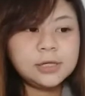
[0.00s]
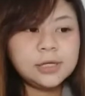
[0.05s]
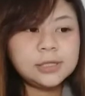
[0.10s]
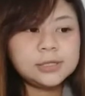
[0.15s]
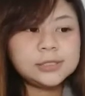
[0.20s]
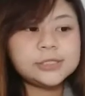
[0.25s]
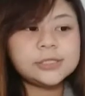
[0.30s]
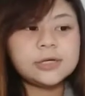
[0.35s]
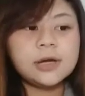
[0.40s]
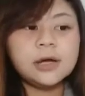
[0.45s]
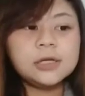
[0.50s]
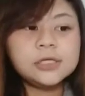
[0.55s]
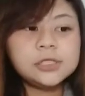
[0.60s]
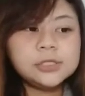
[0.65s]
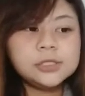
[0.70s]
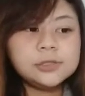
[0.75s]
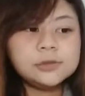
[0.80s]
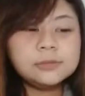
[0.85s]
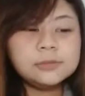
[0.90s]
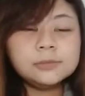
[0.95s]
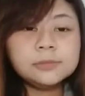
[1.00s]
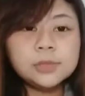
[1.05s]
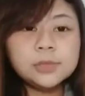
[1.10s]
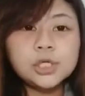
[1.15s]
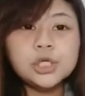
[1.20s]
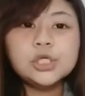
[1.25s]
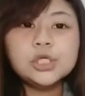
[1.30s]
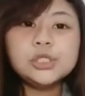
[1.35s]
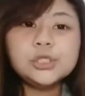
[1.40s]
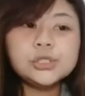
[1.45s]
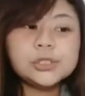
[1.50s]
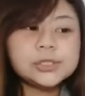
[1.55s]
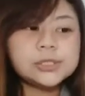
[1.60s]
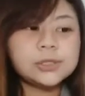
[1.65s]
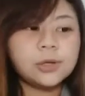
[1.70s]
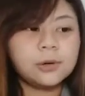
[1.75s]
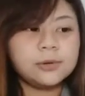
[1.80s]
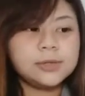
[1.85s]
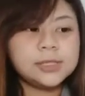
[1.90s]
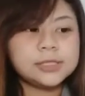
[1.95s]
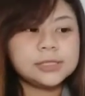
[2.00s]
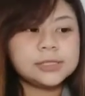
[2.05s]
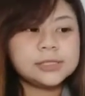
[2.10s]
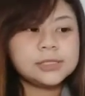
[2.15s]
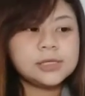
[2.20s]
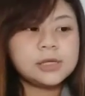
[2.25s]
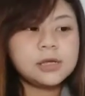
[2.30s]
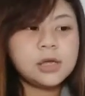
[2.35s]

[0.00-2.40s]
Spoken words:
to consume news stories.